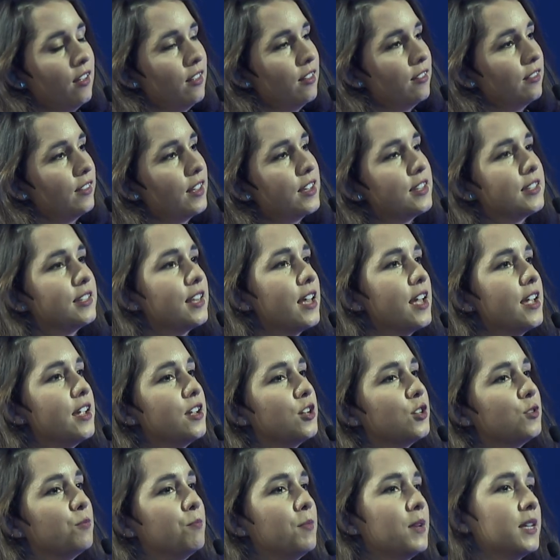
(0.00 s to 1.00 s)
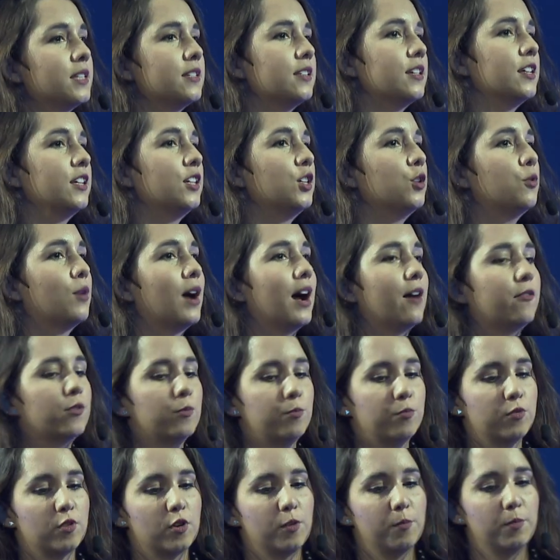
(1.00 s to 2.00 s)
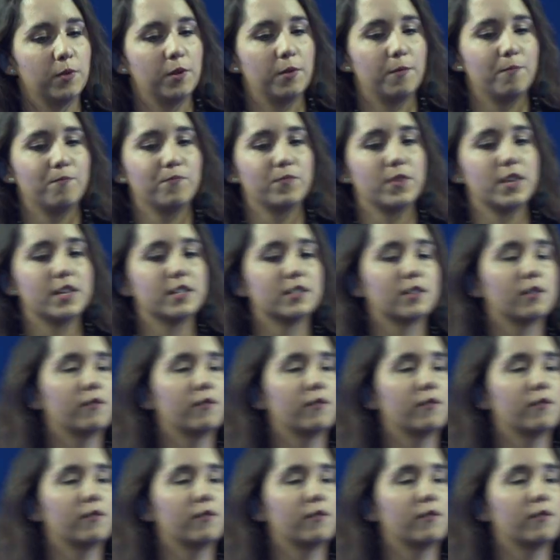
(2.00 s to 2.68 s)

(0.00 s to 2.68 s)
They say admitting you have a problem is the